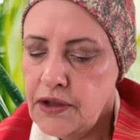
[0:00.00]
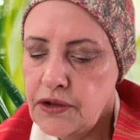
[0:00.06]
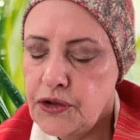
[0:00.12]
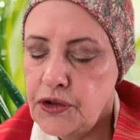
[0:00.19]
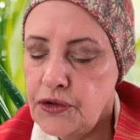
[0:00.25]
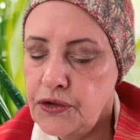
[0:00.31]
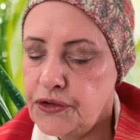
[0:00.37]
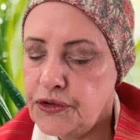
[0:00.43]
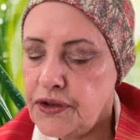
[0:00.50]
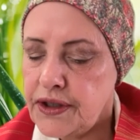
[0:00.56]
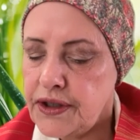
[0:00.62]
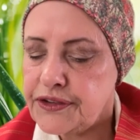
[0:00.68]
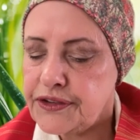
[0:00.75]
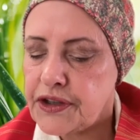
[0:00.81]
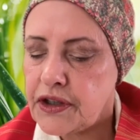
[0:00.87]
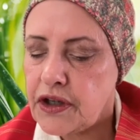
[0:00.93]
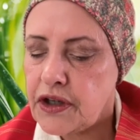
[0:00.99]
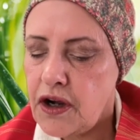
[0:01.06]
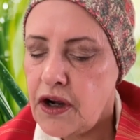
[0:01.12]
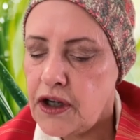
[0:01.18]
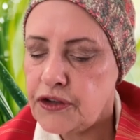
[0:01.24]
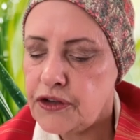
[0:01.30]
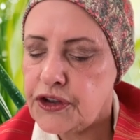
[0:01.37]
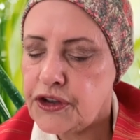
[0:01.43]
Usually it's a
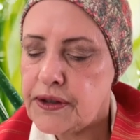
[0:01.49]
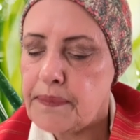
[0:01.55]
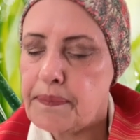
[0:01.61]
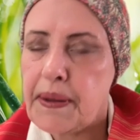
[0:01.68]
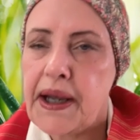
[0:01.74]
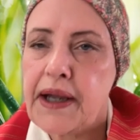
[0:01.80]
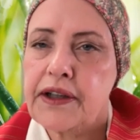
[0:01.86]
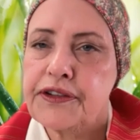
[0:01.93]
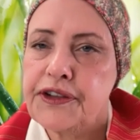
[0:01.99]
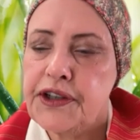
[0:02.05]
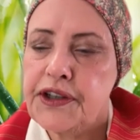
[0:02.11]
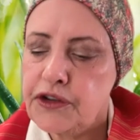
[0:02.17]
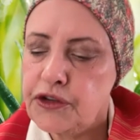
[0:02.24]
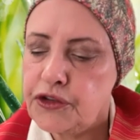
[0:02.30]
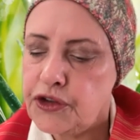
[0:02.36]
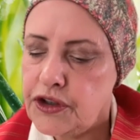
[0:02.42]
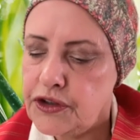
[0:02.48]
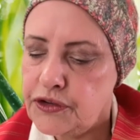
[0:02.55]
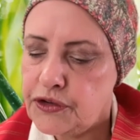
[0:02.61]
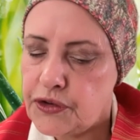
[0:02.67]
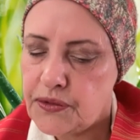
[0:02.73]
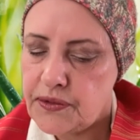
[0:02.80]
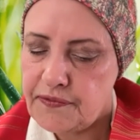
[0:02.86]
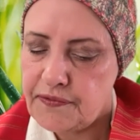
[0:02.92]
caution to pay attention
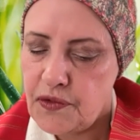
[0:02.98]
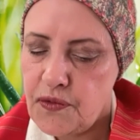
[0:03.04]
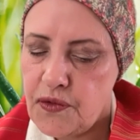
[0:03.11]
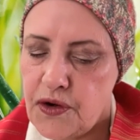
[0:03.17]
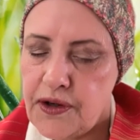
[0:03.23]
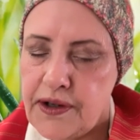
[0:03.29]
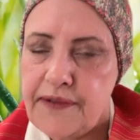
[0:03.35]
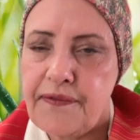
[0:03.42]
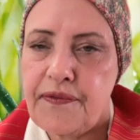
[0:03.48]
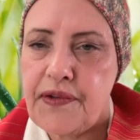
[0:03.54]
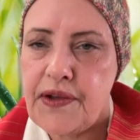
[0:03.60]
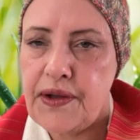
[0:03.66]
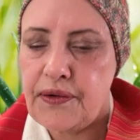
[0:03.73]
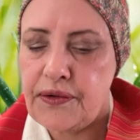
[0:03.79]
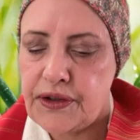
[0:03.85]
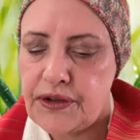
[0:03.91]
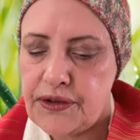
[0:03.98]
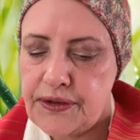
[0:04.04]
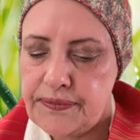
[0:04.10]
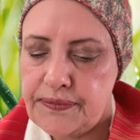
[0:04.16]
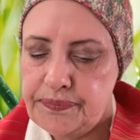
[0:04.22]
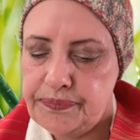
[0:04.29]
to avoid failure.